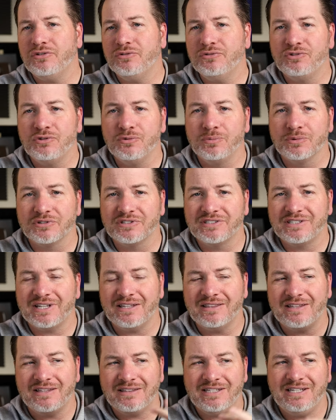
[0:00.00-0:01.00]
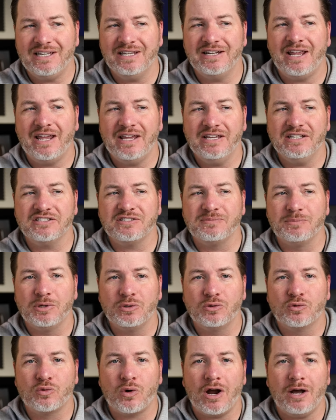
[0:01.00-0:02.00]
YouTubers say that the enhanced
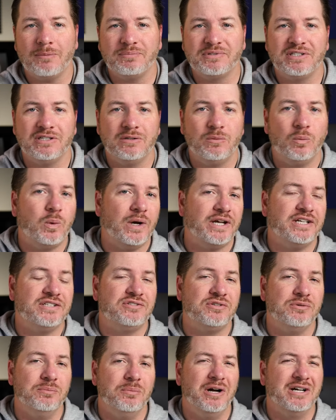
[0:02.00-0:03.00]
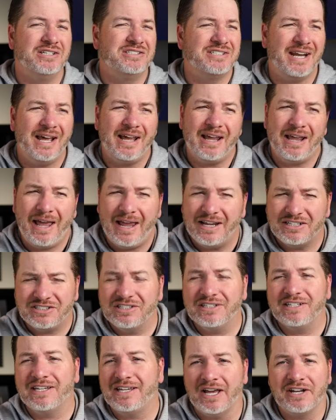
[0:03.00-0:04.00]
mode crops in way too much. And I
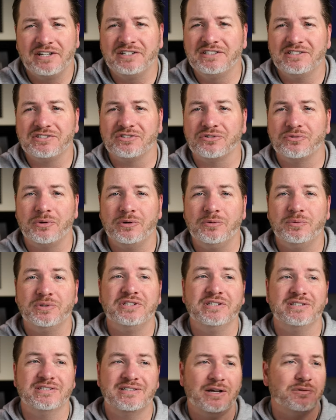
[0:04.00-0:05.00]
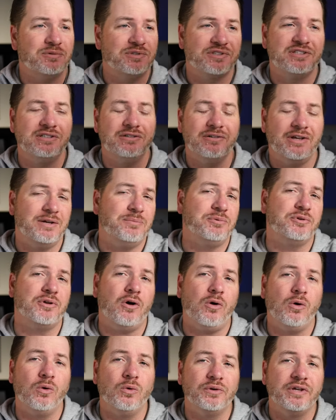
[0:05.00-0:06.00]
actually kind of disagree with this. I was still able to
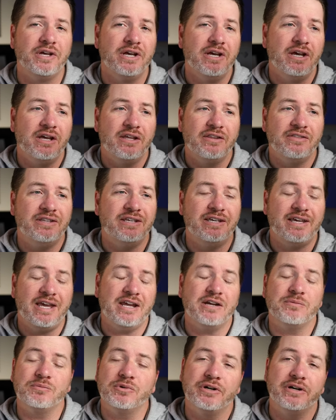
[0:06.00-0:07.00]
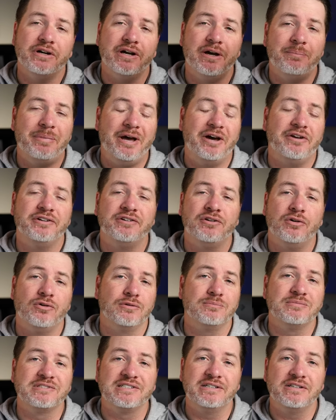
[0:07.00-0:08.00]
hold the camera about an
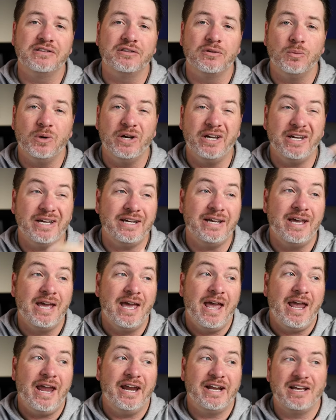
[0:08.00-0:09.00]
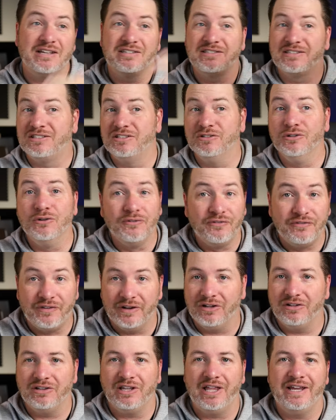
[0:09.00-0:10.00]
arm's length away, and I still
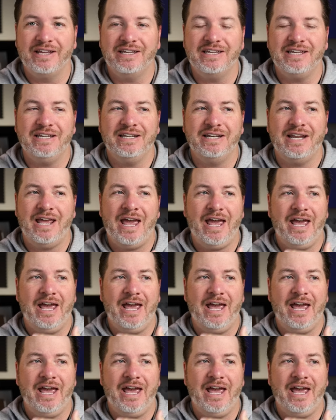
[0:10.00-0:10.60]
felt like it